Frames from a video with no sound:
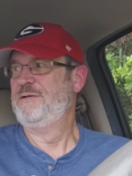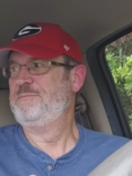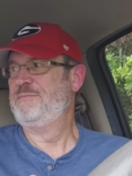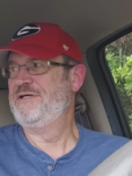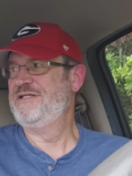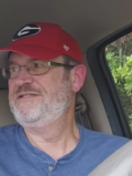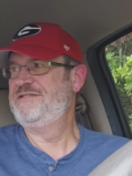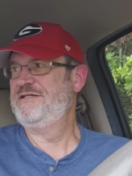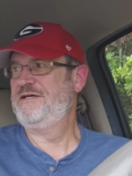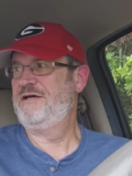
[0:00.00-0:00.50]

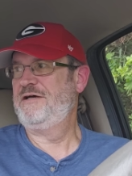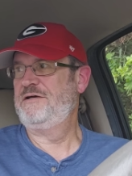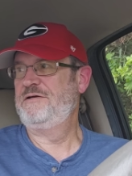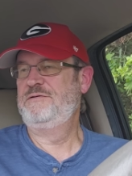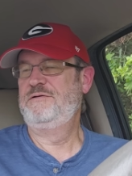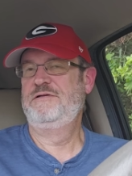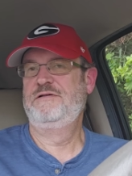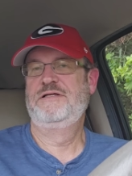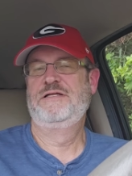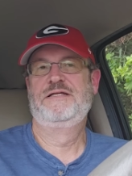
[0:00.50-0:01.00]
But uh,
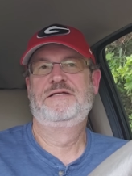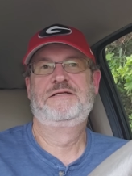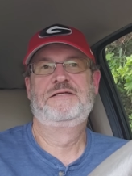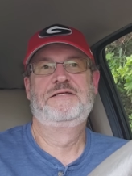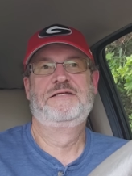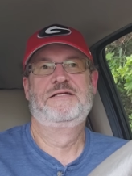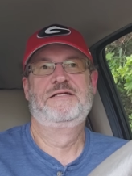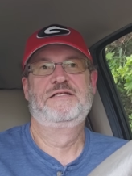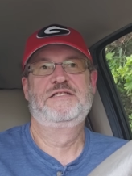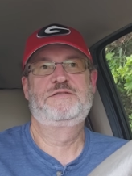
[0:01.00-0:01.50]

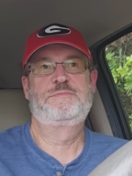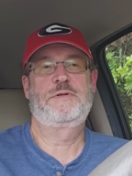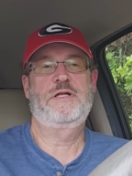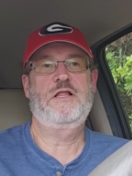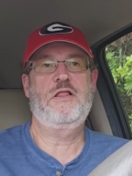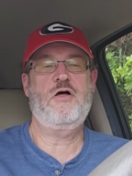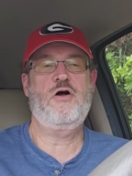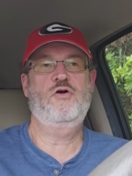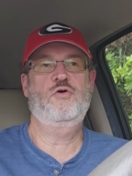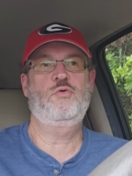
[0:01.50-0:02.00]
it's been a
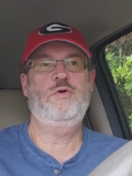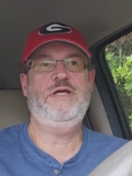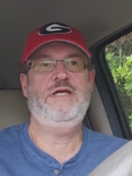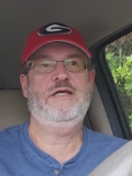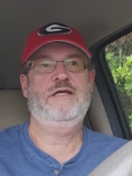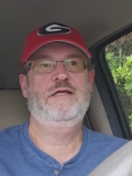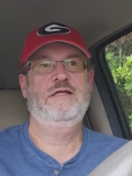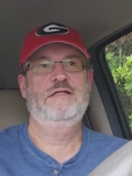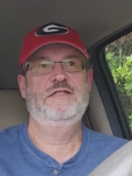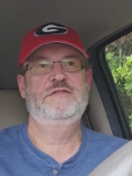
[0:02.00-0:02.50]
long
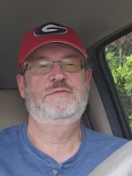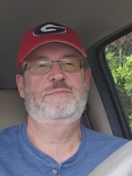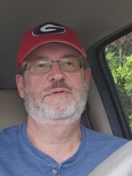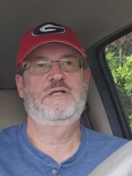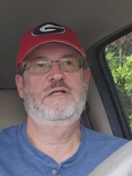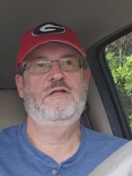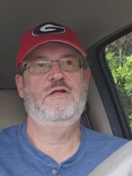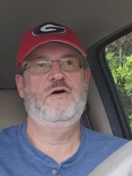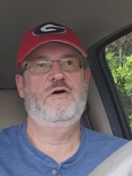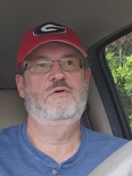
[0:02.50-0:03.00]
week. It's been
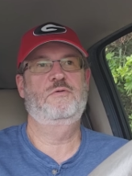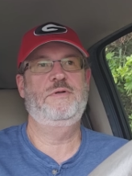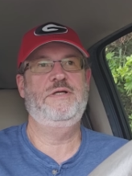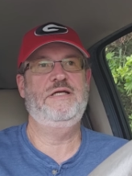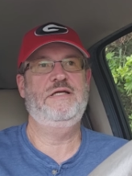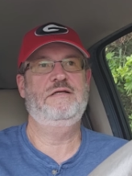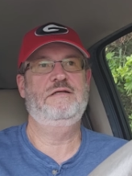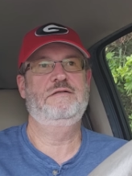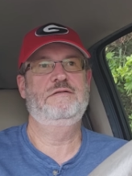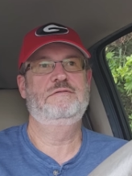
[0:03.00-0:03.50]
a long
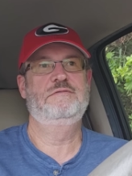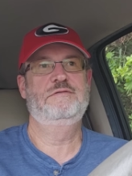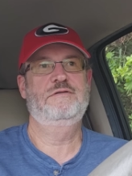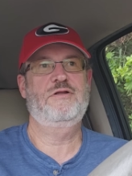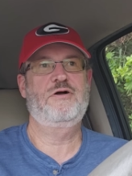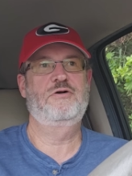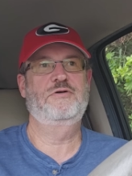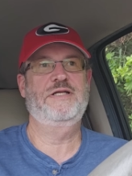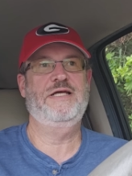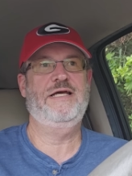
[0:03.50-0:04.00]
week,
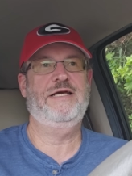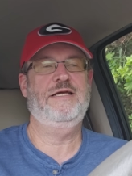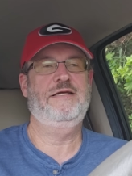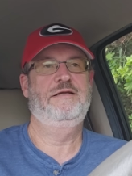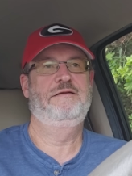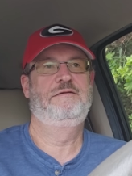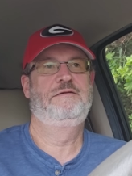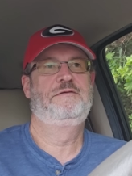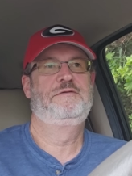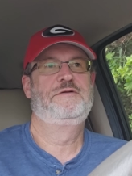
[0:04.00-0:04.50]
long day.
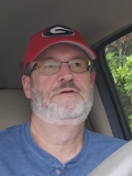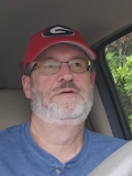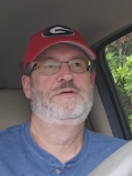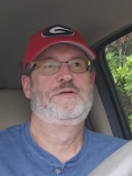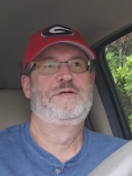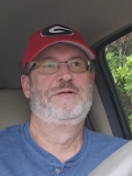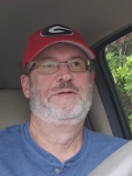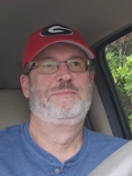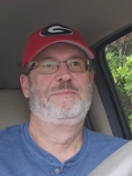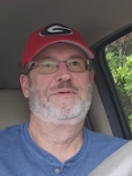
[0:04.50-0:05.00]

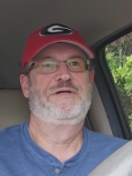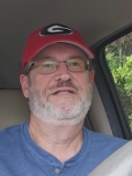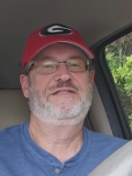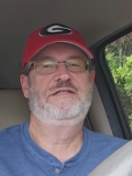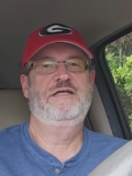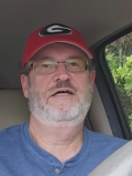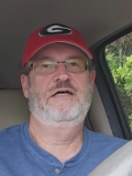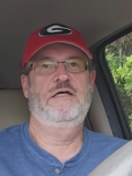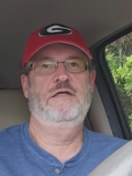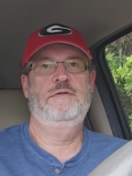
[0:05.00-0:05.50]
But
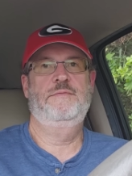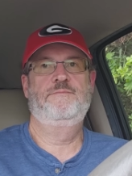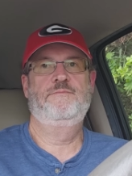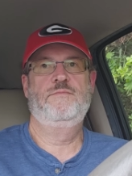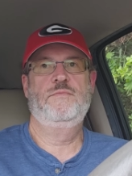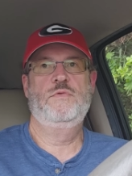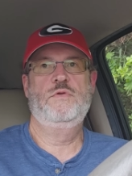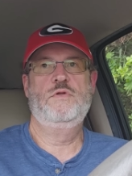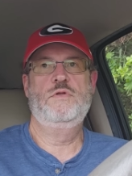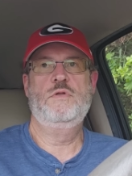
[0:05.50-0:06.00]
uh,
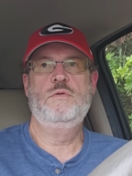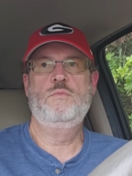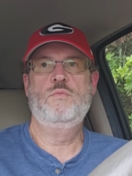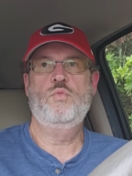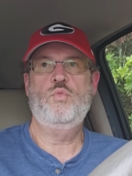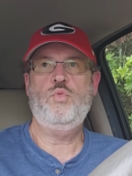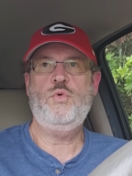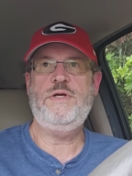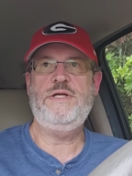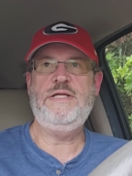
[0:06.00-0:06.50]

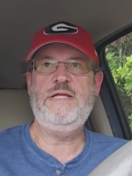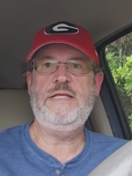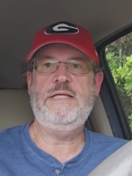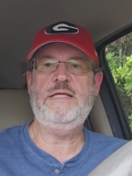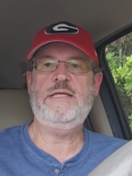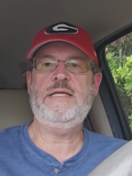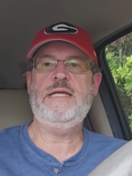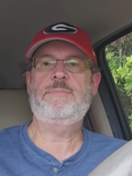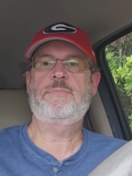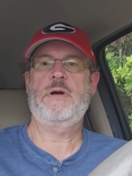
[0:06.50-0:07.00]
we need to
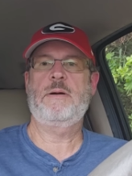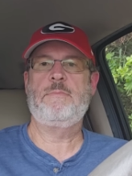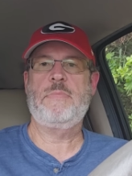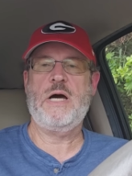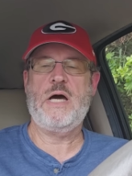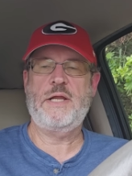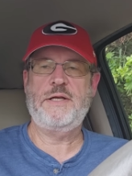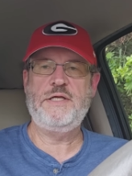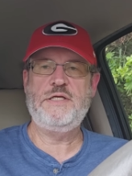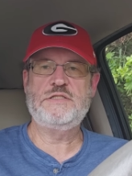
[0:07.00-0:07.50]
keep our
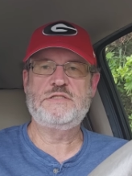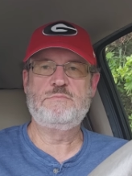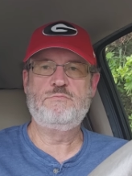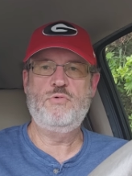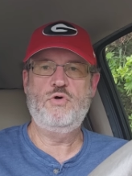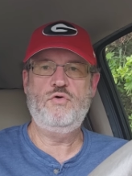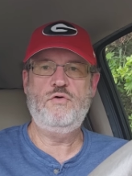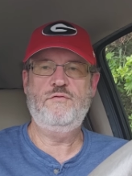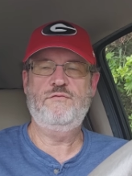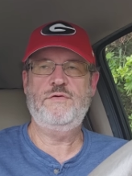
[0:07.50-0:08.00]
bodies
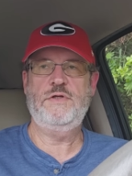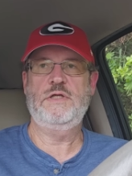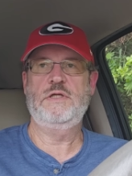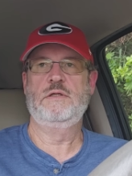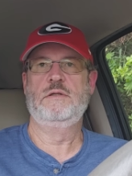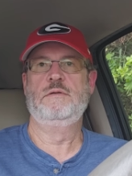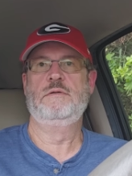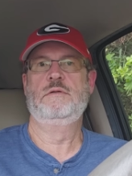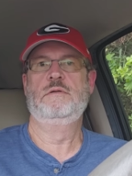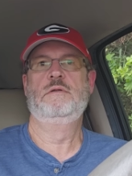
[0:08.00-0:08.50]
moving.